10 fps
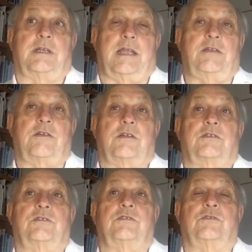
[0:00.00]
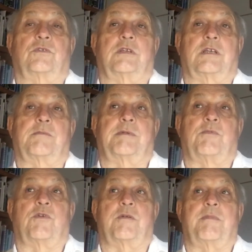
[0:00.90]
later on talk a little bit
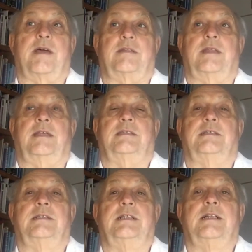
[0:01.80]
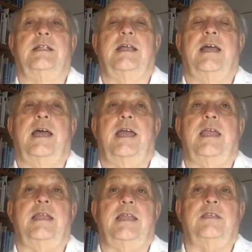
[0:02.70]
more about that.
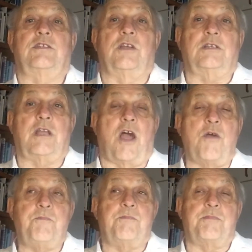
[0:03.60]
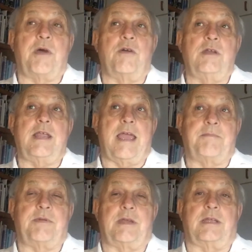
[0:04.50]
It is not only
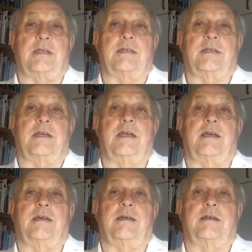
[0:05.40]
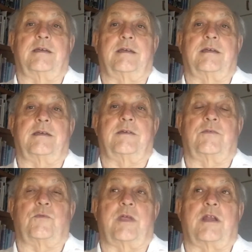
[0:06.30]
happening
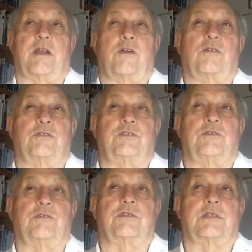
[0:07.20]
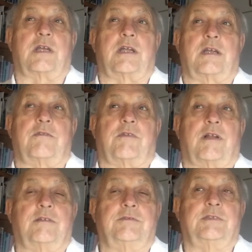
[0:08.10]
where local students are
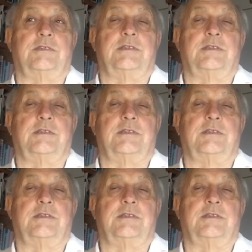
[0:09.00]
involved.